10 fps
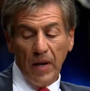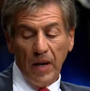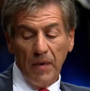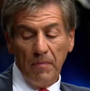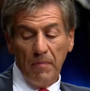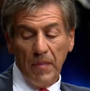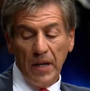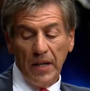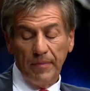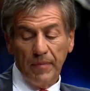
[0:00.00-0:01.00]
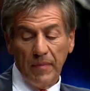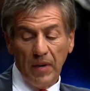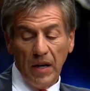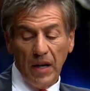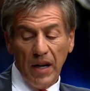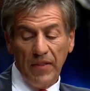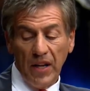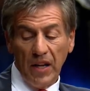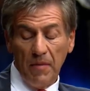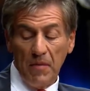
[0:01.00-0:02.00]
I'm, uh, I
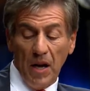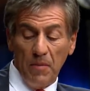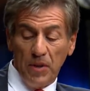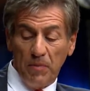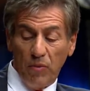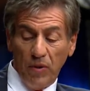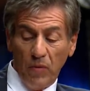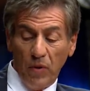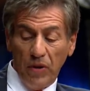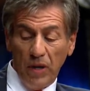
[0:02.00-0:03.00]
think I'm, I'm at the point where